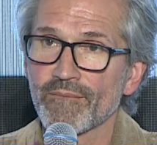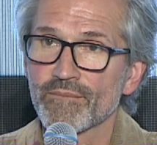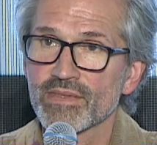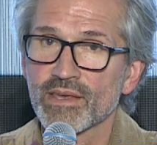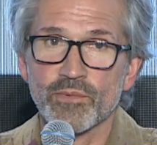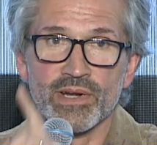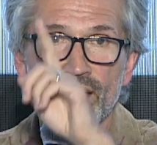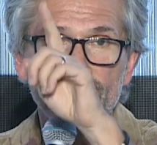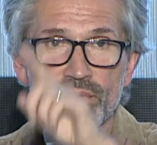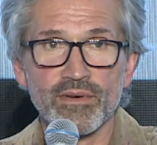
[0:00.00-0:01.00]
that
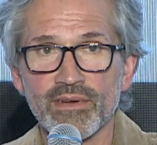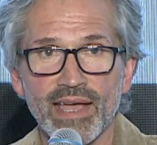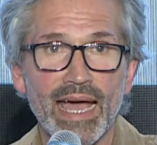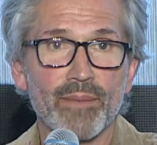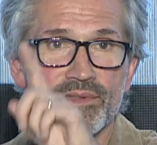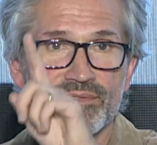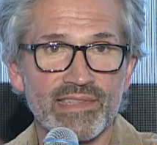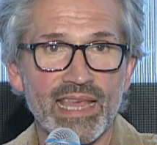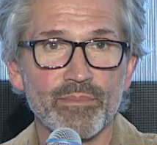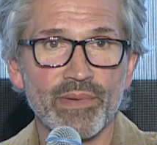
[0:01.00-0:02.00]
whatever happens in
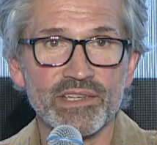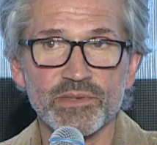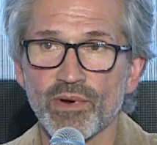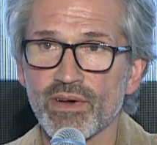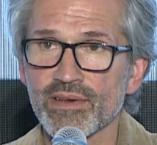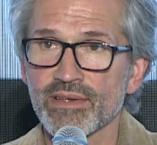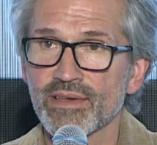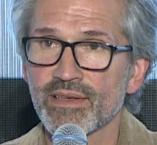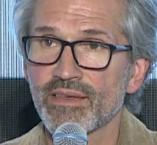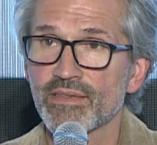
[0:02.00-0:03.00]
that benchmark,
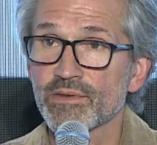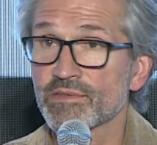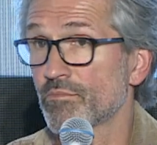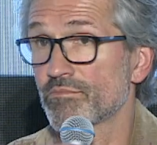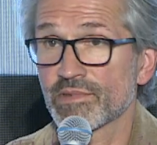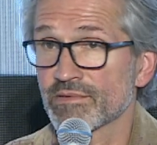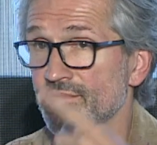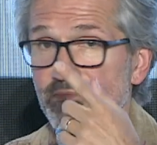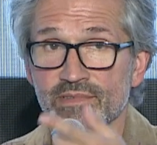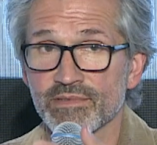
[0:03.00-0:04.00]
there's
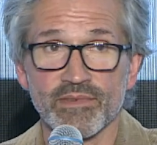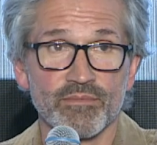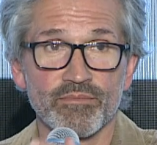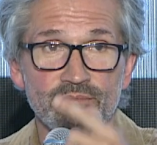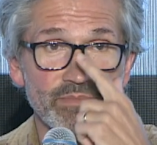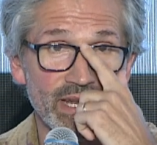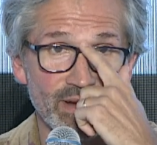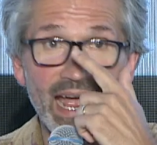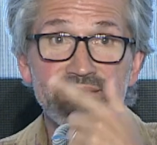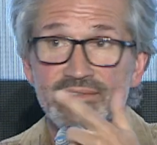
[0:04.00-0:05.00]
a better
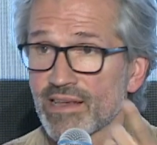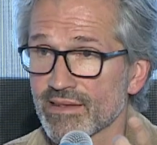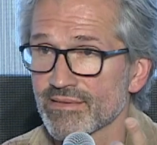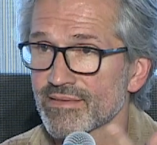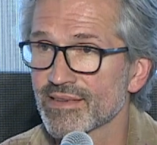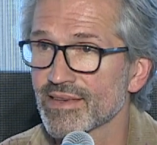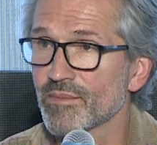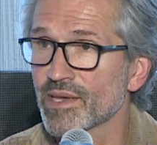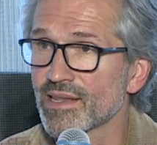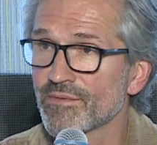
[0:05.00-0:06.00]
asset. I
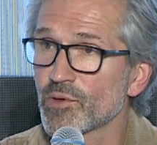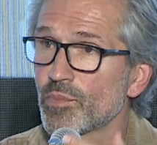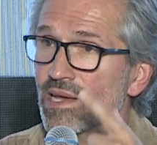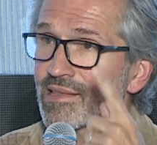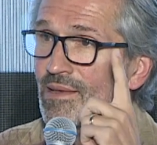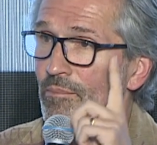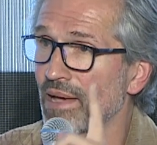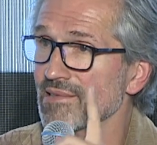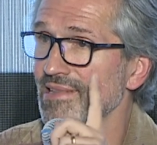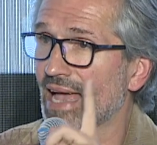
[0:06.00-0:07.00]
mean, if you picked the
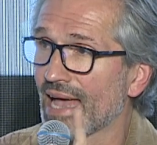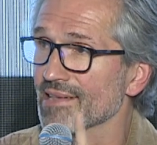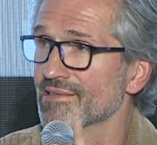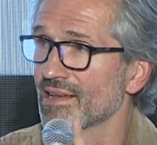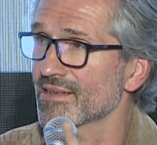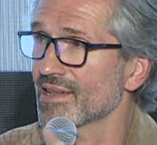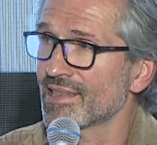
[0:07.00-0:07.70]
best asset in the